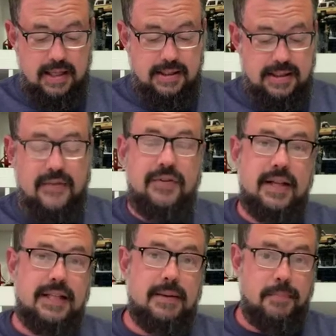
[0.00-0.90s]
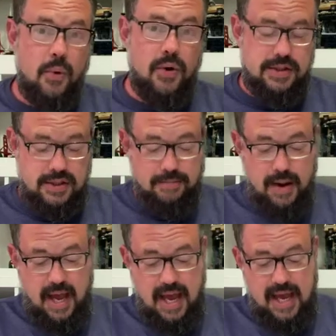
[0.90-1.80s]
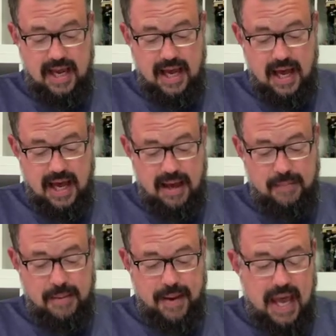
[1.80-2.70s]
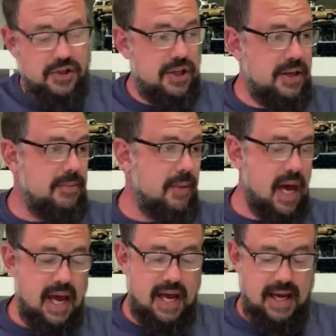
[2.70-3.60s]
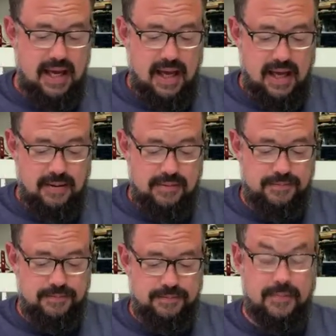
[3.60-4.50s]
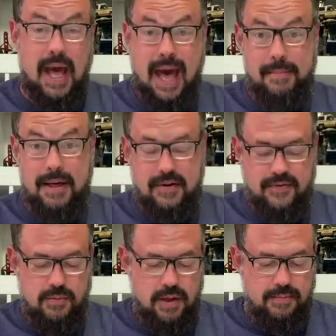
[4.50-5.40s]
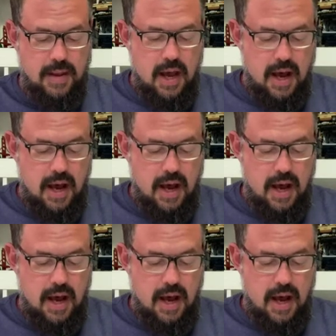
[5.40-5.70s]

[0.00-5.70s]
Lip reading: definitely supports my my passion, my habit, if you will,